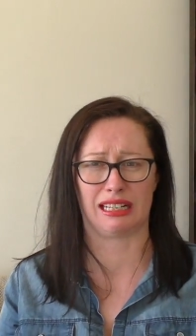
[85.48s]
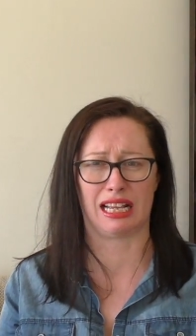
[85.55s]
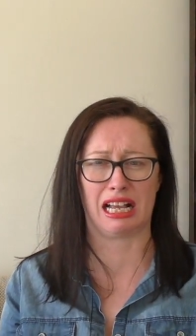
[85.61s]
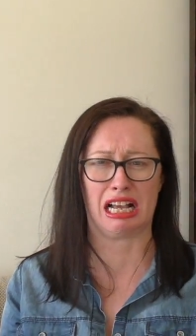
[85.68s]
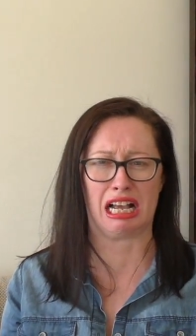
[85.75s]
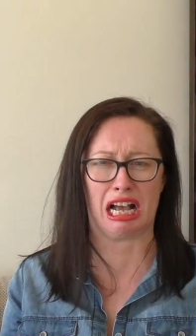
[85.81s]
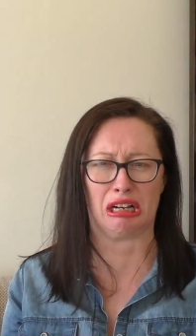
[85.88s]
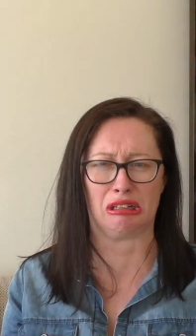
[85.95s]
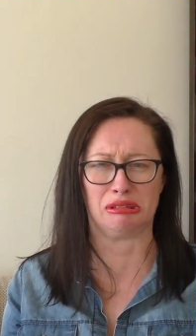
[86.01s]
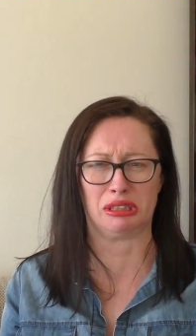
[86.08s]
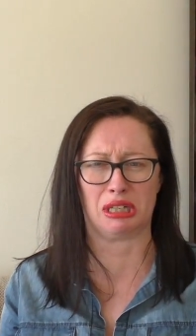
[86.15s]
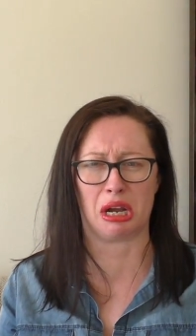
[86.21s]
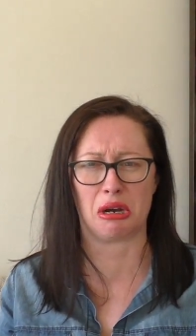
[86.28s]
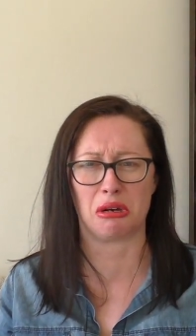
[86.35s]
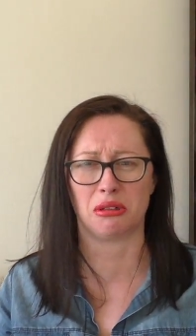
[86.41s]
Oh
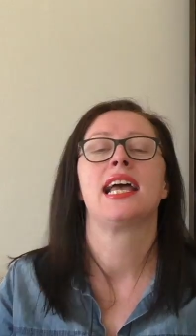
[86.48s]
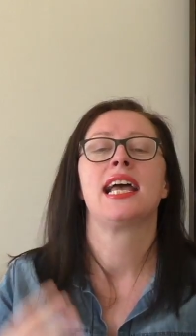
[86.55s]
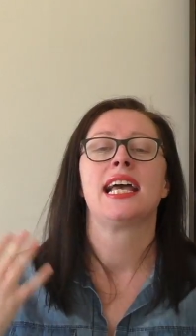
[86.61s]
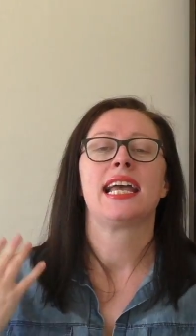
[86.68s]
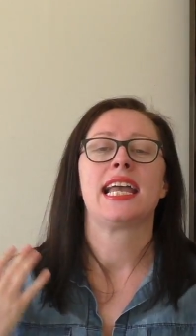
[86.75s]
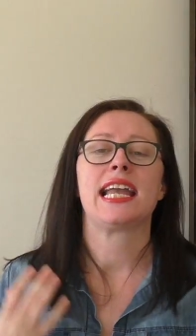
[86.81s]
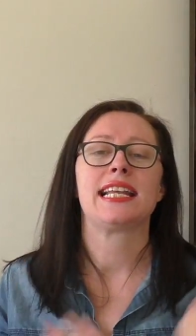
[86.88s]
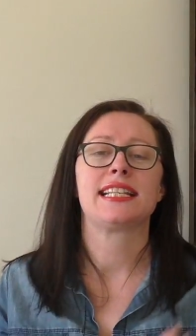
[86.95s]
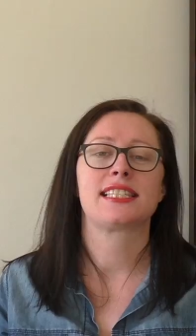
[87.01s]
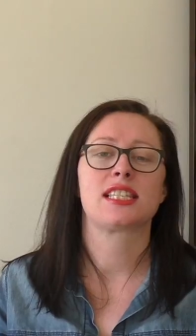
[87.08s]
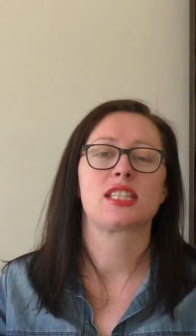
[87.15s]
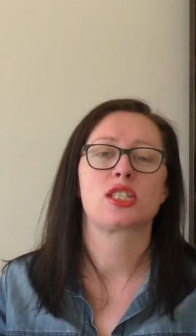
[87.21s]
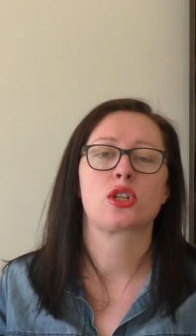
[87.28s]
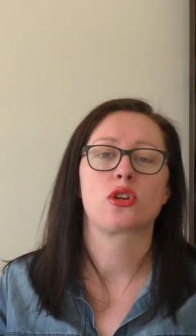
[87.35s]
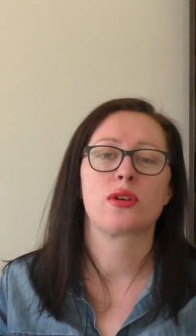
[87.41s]
no. It's the
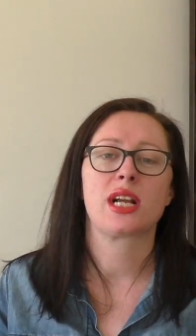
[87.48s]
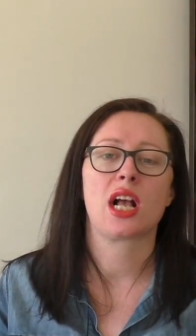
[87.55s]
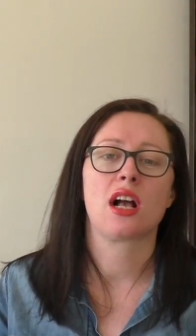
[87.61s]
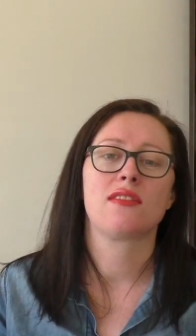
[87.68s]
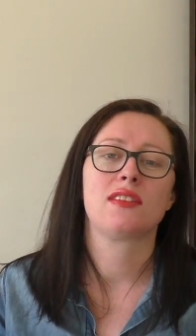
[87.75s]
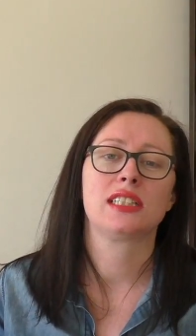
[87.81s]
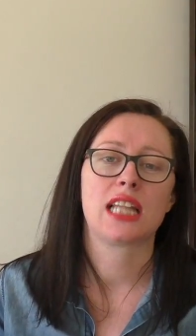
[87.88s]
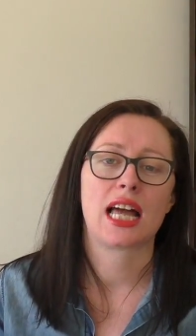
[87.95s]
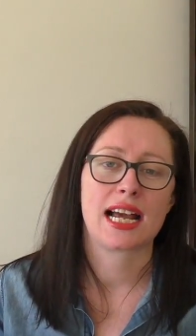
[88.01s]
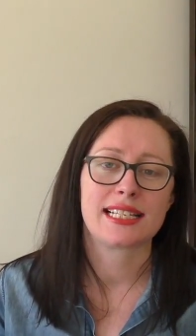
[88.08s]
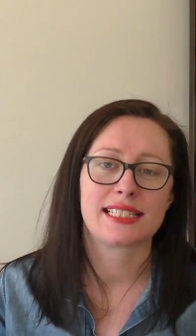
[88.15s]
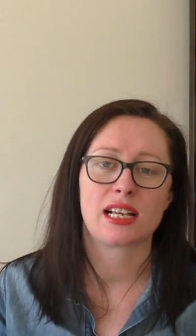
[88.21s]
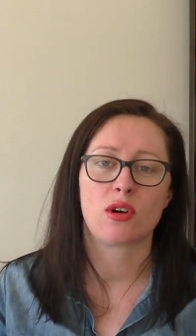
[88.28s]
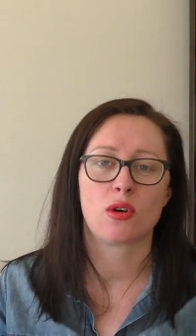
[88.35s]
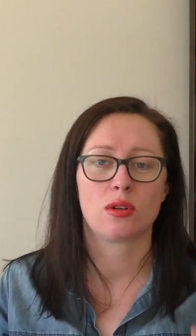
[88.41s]
story of
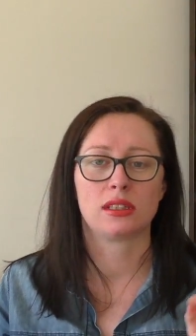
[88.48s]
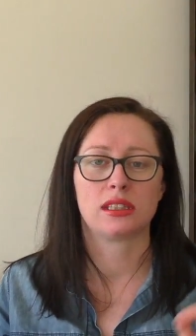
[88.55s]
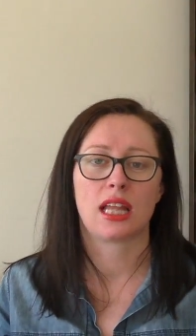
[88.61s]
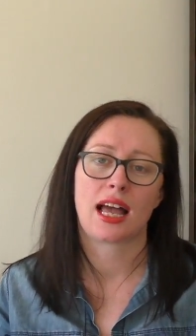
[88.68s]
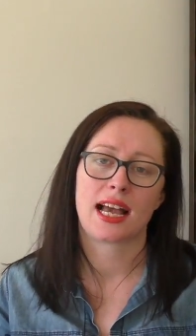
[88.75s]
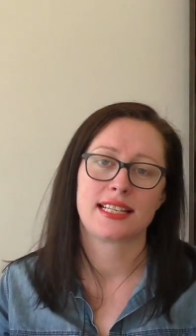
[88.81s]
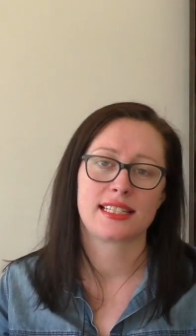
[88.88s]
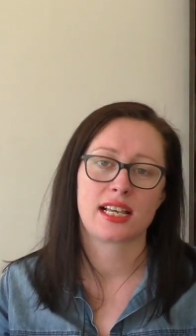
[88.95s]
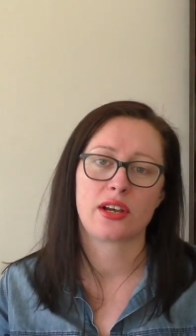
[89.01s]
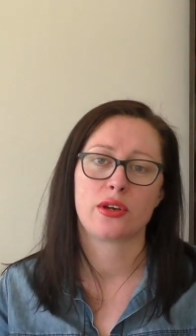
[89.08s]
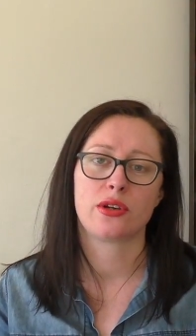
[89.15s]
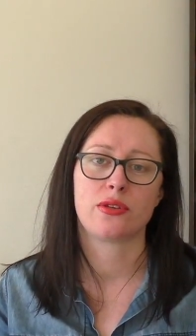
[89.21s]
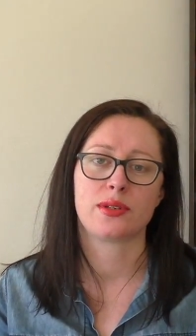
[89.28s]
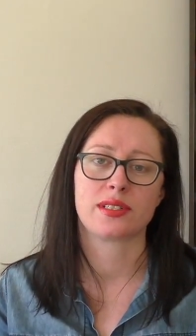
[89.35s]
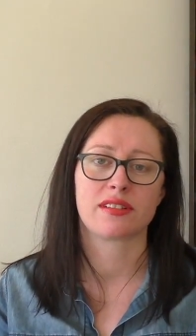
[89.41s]
Eliza, or Liza,
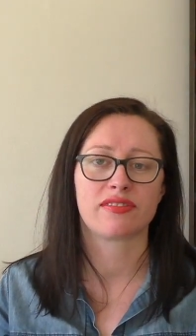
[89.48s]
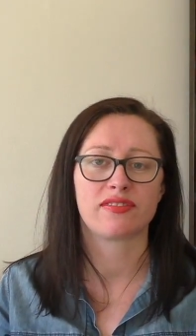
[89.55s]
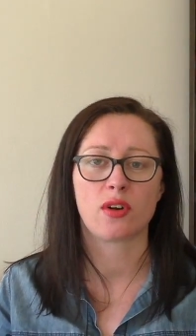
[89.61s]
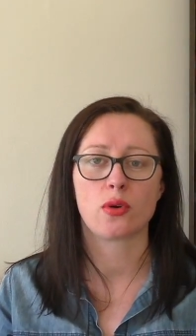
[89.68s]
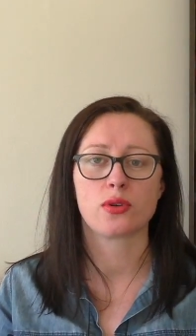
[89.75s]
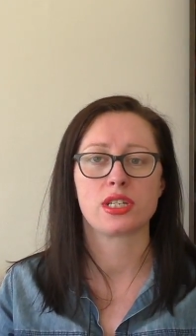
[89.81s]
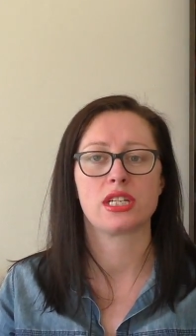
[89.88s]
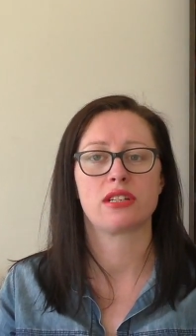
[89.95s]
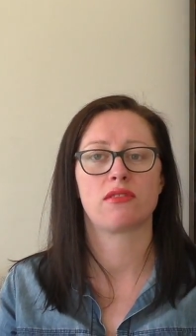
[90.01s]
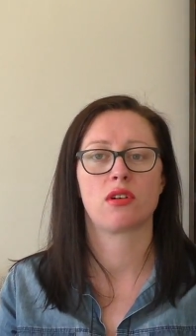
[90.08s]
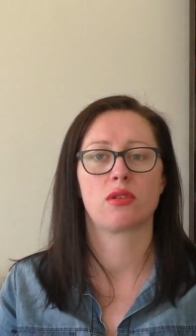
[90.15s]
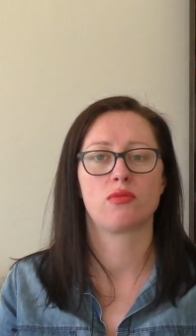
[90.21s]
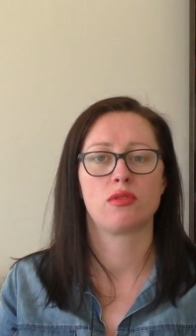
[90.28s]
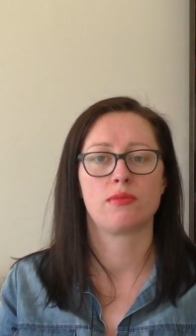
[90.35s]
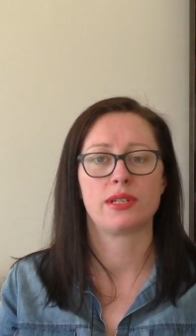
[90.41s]
who is a
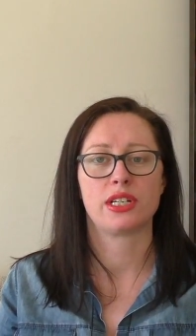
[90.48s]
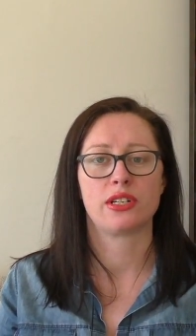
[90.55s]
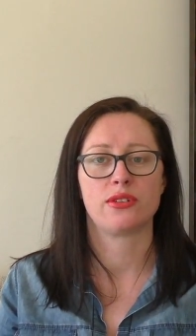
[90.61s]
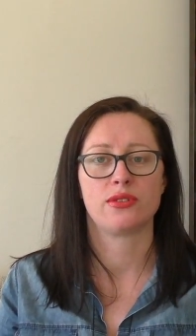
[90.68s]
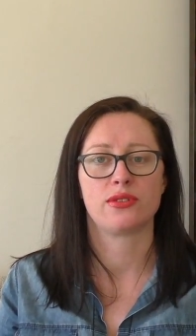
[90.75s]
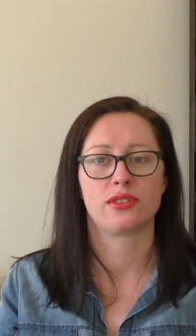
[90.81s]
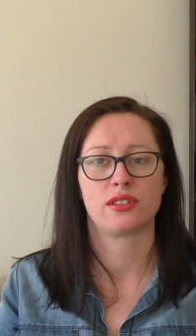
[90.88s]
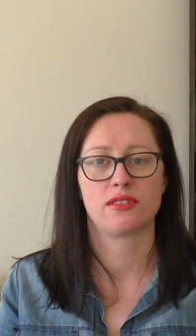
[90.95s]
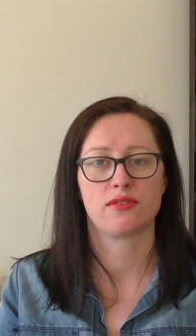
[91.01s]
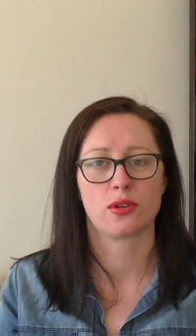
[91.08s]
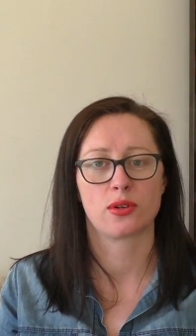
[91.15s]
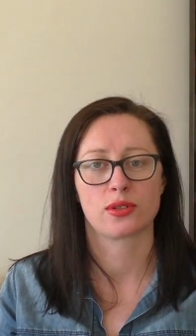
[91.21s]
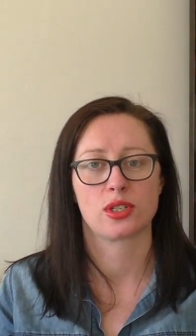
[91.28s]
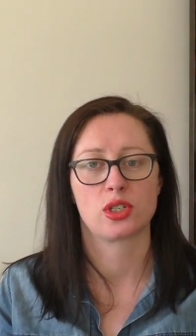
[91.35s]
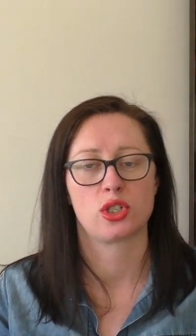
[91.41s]
forty-year-old woman whose
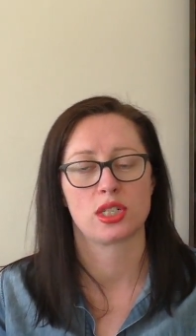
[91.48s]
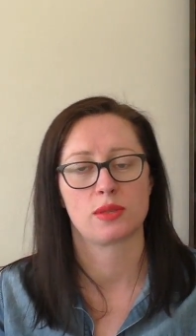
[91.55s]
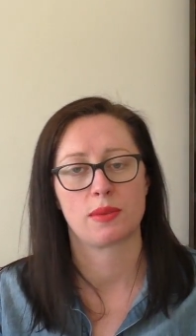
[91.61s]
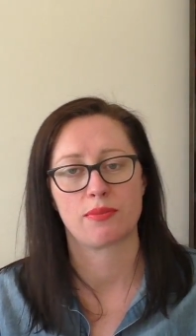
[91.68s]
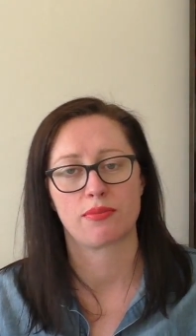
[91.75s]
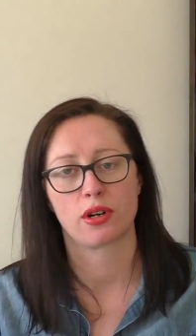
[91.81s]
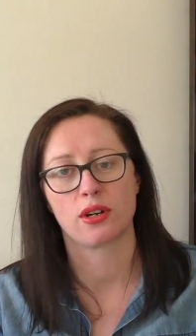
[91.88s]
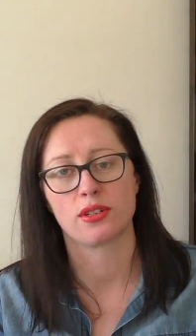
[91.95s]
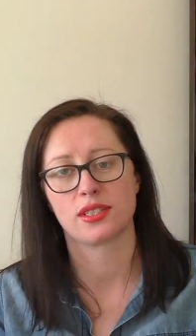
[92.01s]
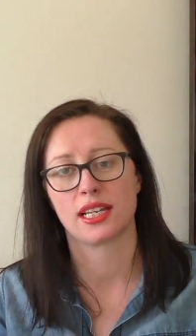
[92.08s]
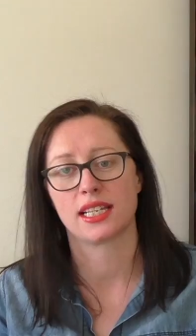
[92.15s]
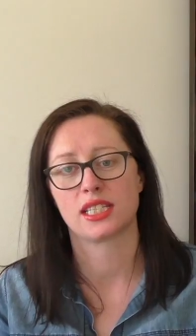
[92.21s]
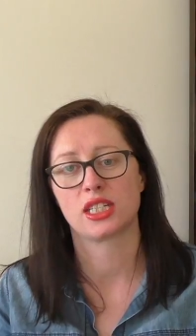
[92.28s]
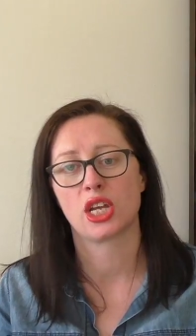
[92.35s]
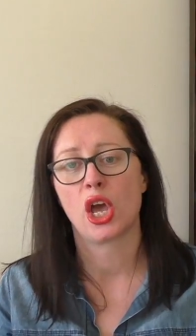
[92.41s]
divorce has just been
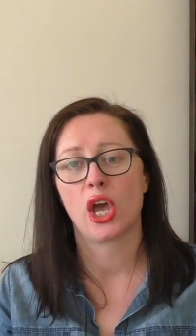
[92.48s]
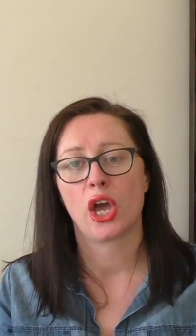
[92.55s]
processed.